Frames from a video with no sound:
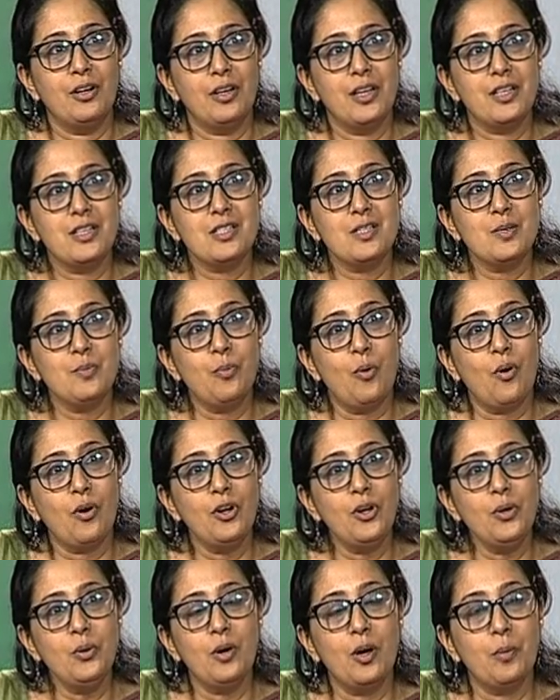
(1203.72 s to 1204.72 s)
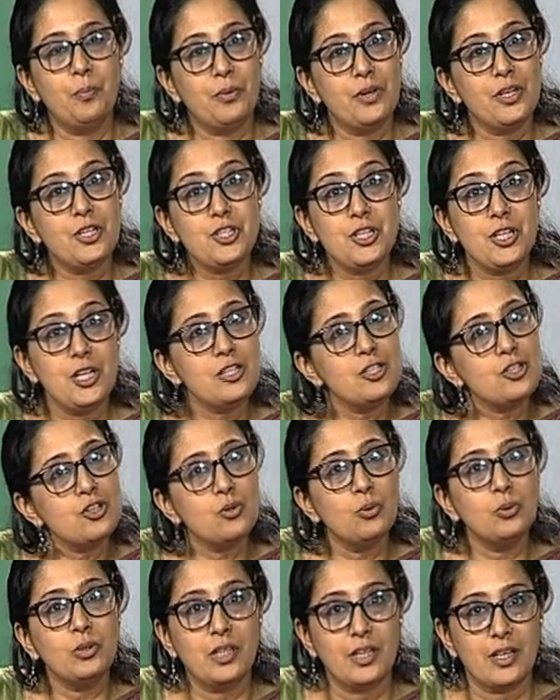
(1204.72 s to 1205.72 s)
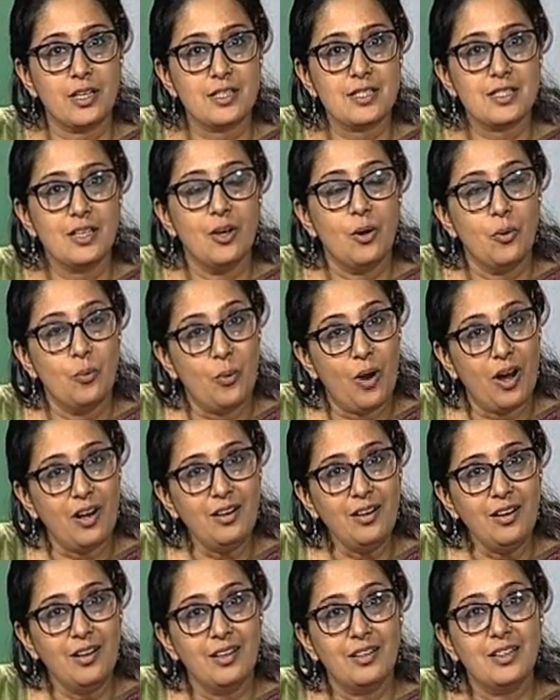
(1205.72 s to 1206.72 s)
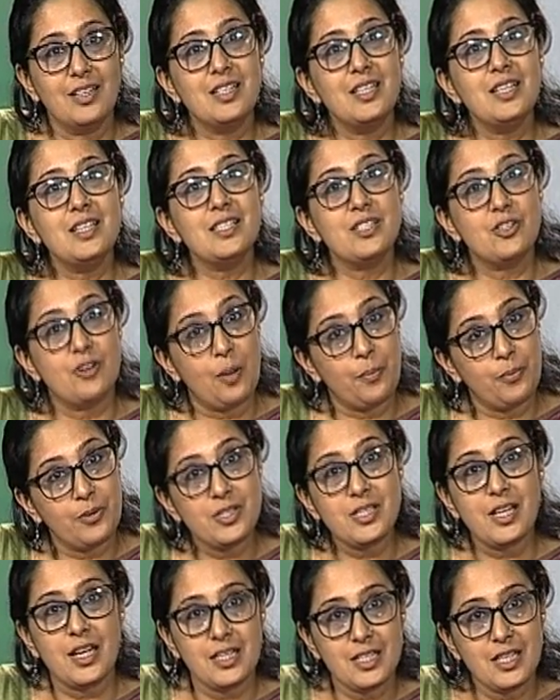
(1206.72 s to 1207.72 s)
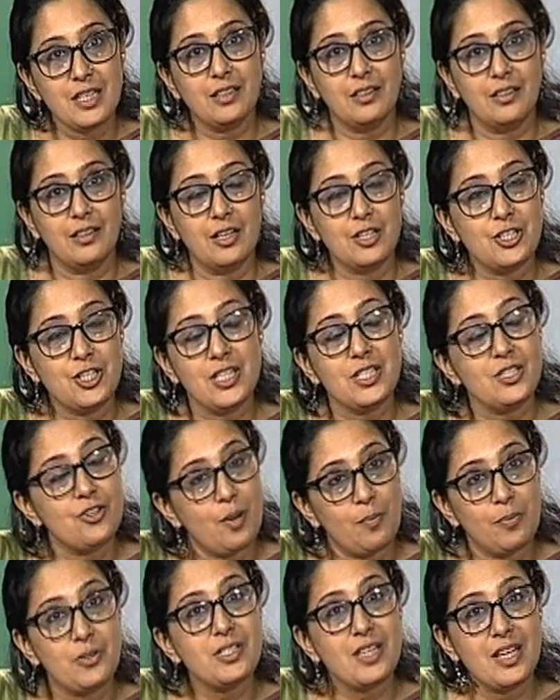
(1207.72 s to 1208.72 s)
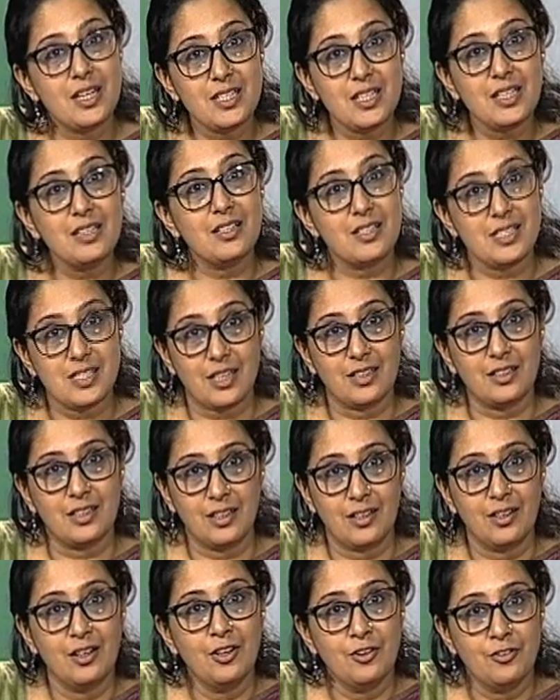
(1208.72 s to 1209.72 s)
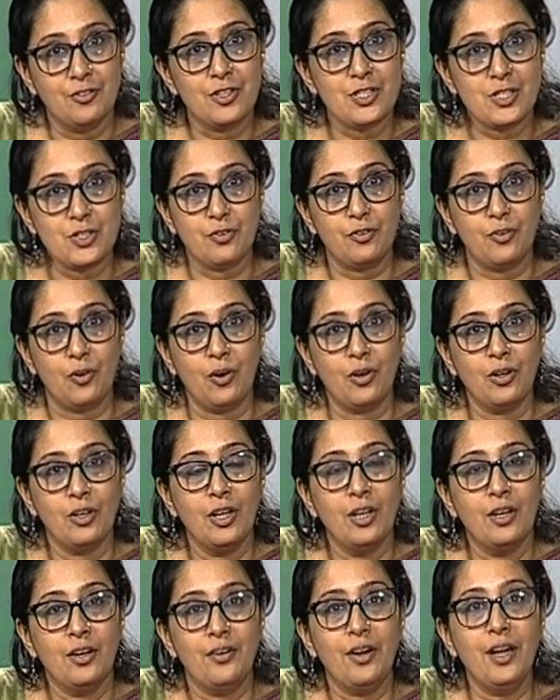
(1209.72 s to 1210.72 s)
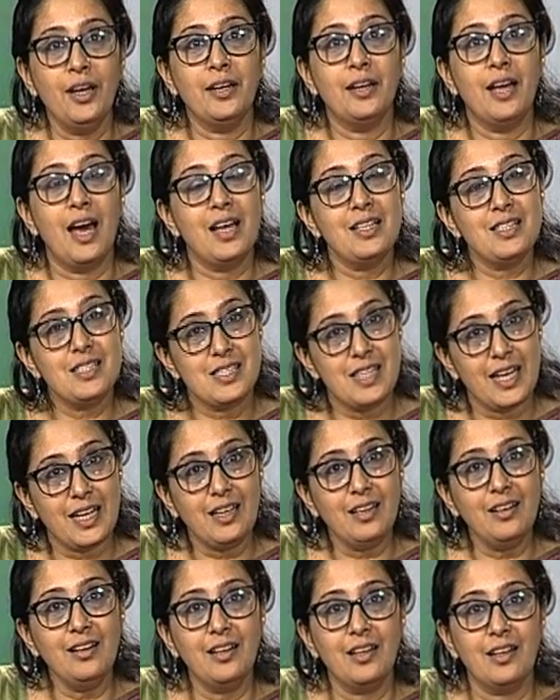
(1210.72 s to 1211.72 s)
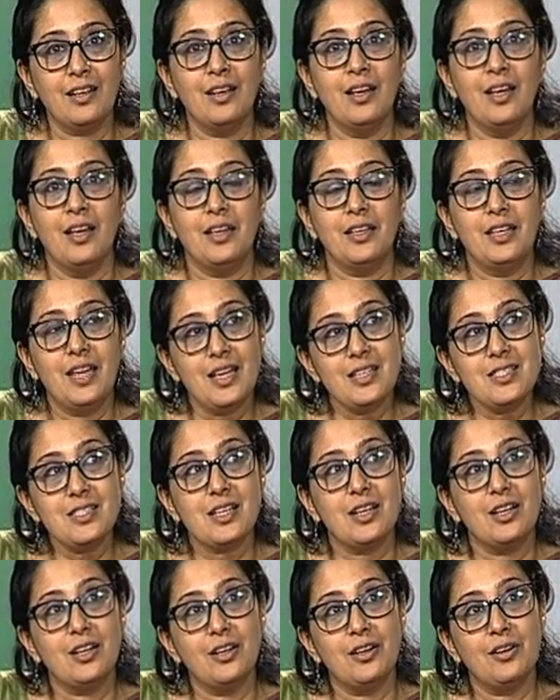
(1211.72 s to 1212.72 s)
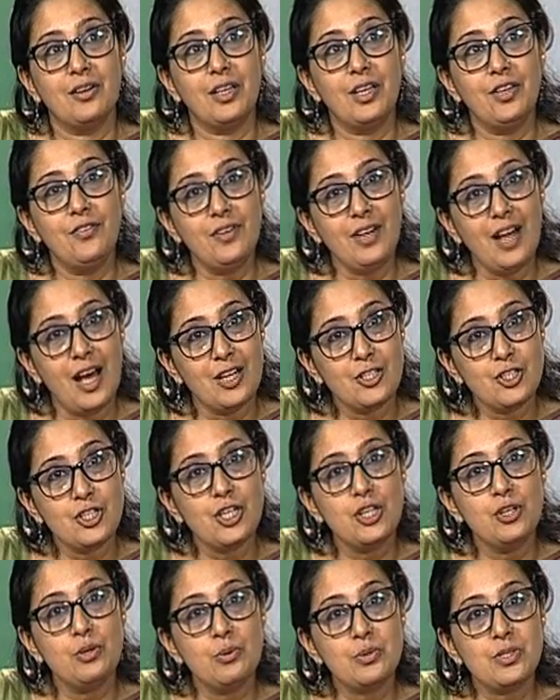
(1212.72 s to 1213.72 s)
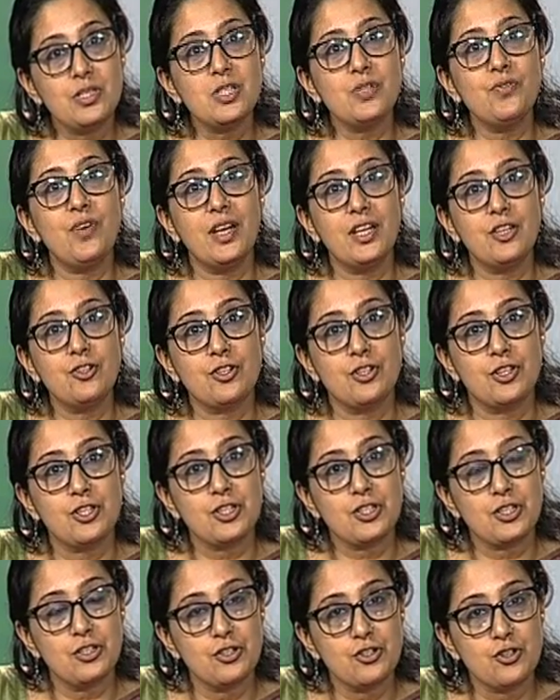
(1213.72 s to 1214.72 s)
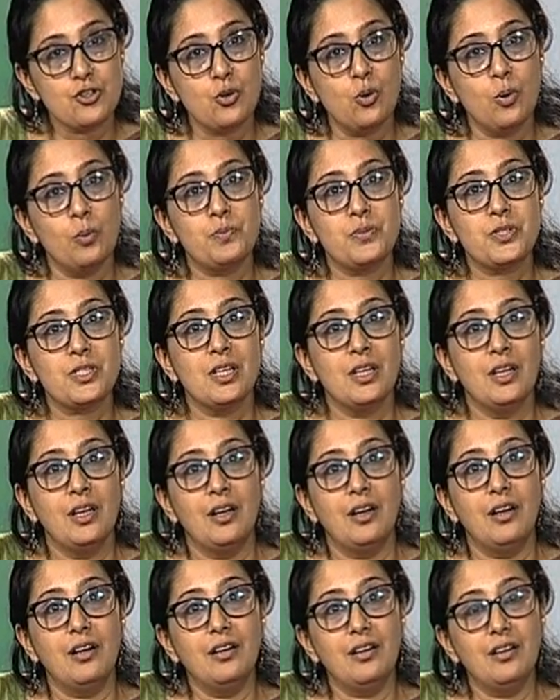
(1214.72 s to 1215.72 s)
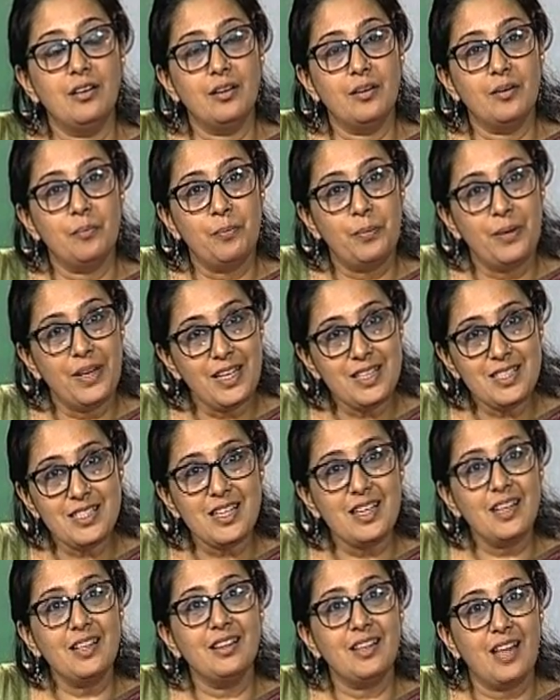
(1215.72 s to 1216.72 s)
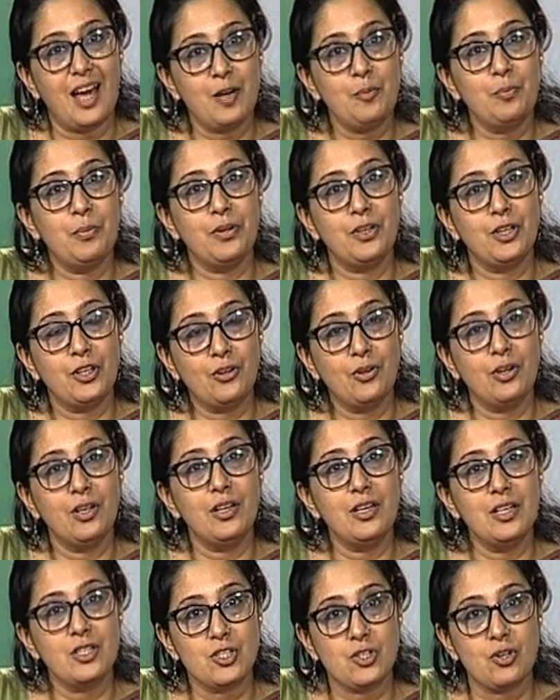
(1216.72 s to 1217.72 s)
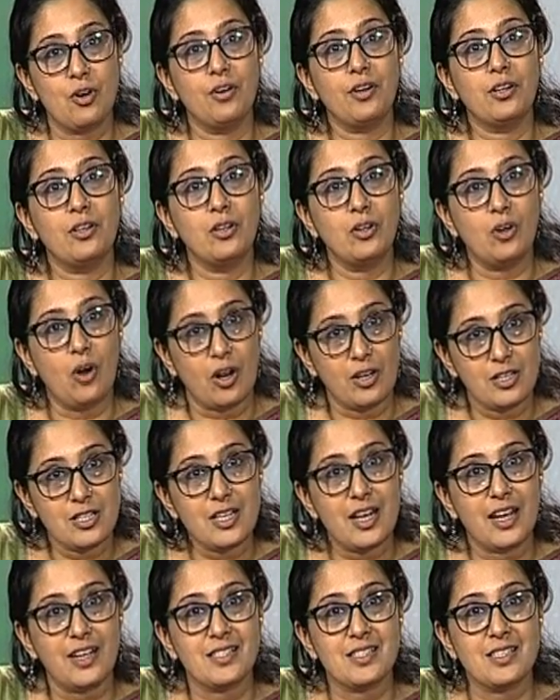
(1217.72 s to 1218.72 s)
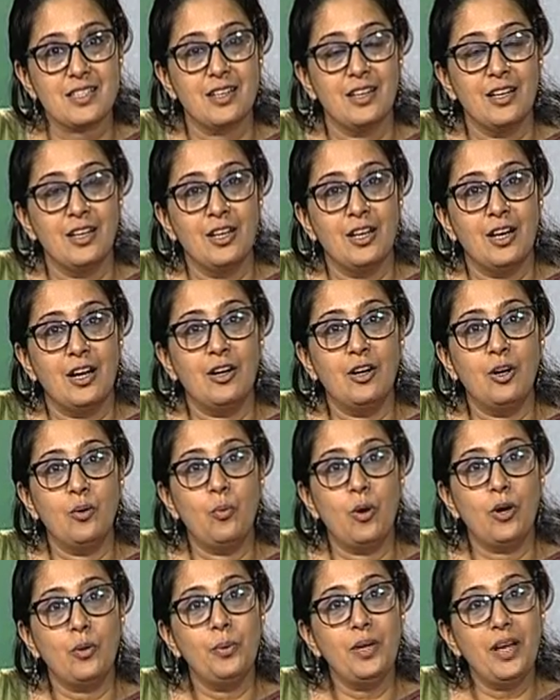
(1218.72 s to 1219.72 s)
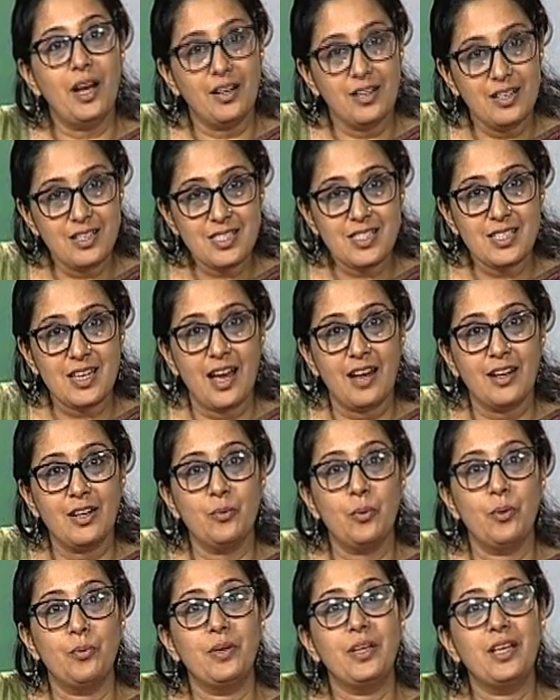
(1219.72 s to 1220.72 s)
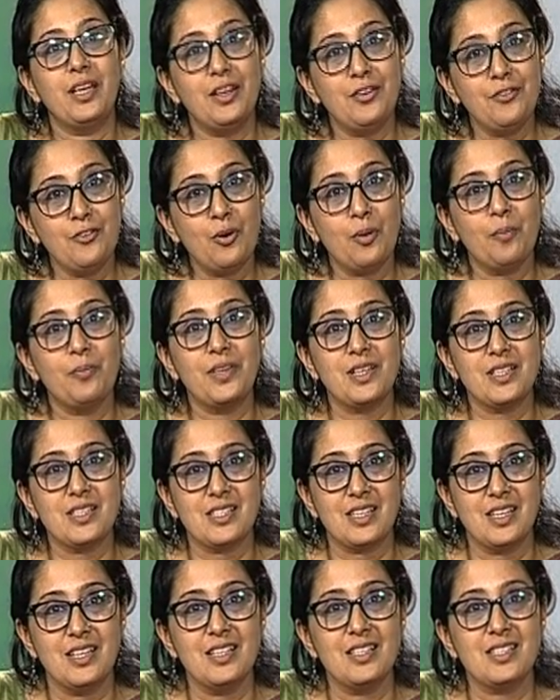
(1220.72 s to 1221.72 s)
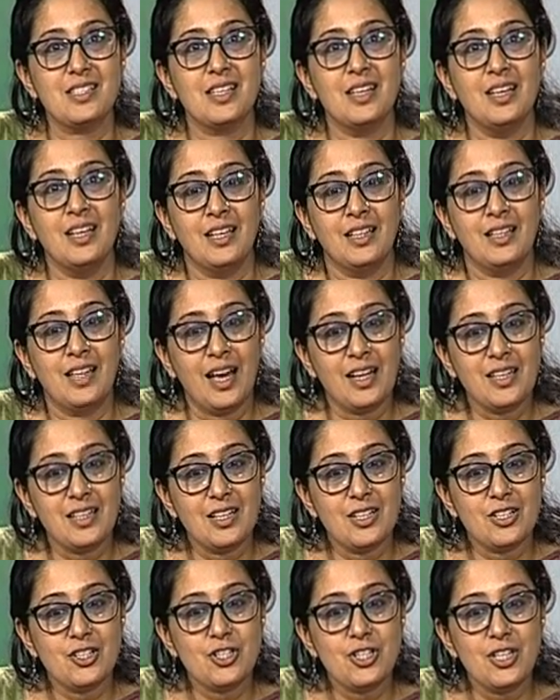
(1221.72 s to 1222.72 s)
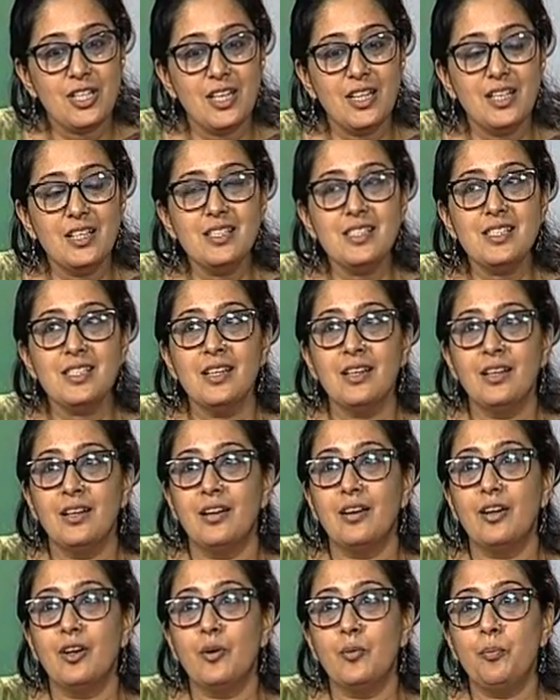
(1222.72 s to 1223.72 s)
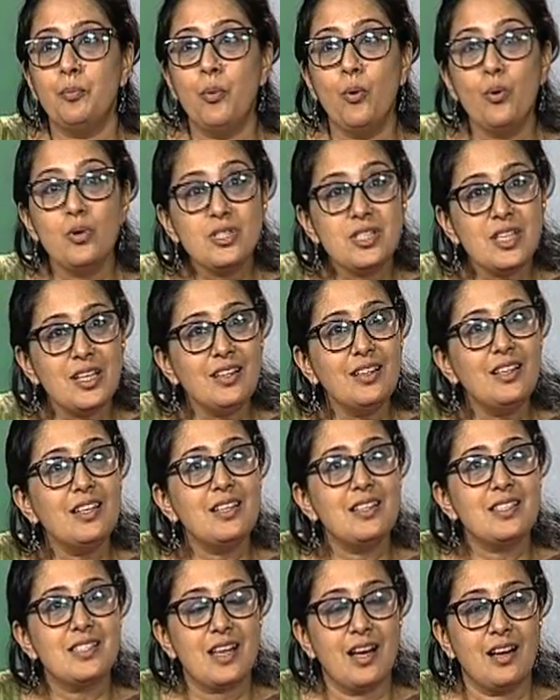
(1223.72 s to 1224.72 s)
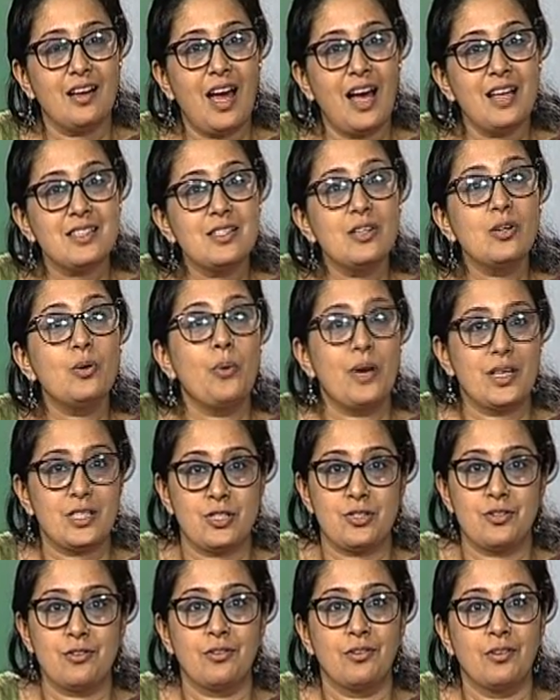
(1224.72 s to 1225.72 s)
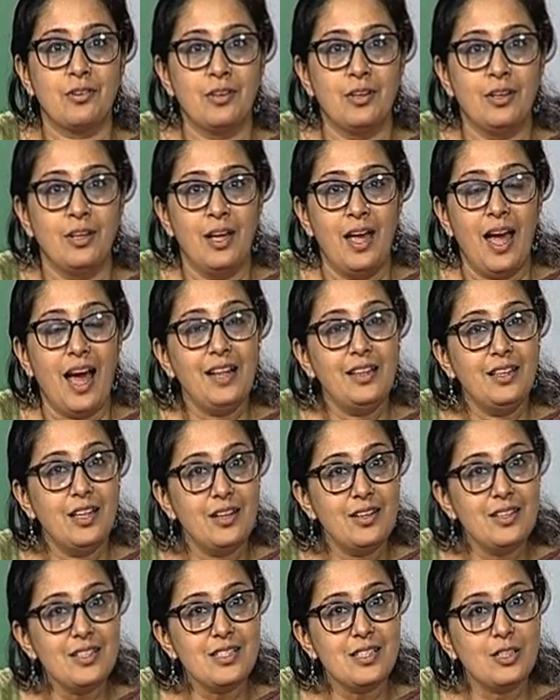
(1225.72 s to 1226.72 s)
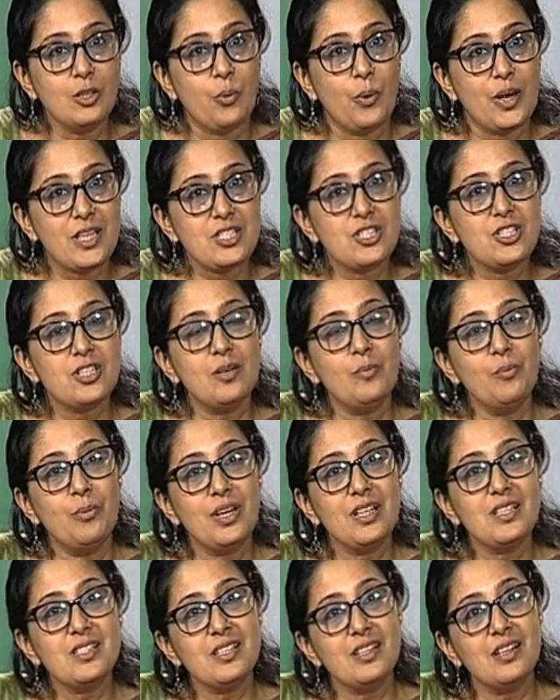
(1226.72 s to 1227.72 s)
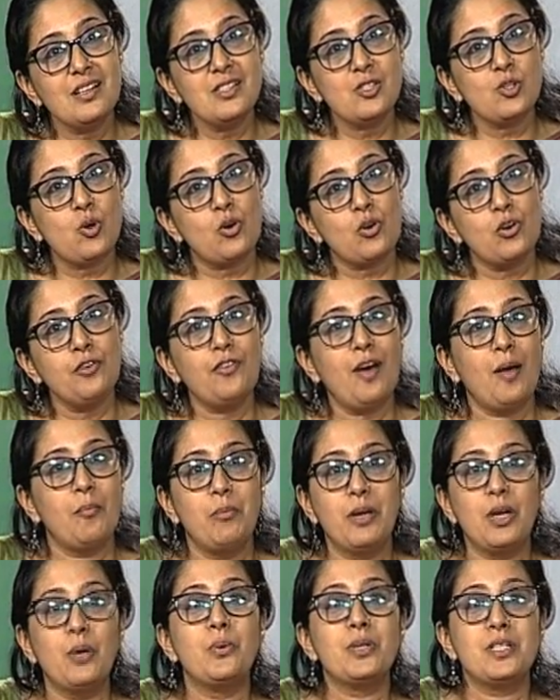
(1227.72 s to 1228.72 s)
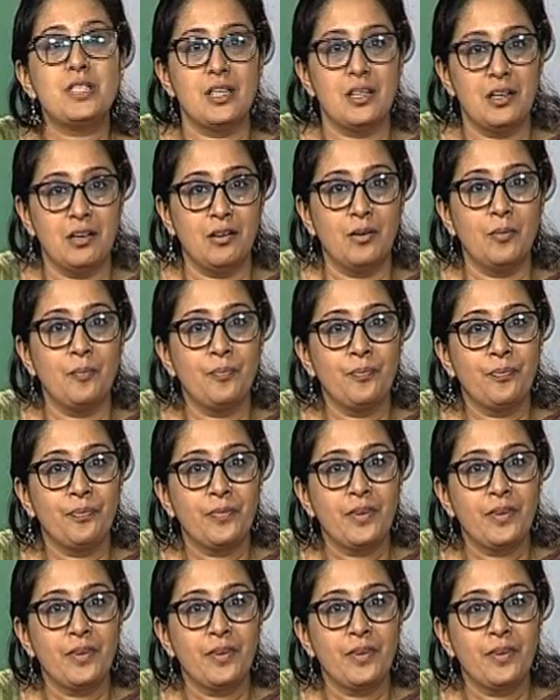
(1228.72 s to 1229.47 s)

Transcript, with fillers: uh, it is important to appreciate two things. One that he is representing, uh, she is representing the sati first of all, right? And secondly, yes, uh, even as she uses very traditional tropes, uh, placed in that particular historical context, uh, what we understand and what we gain from this is that she is posing these as a question. And there is the question brings in a sort of ambiguity here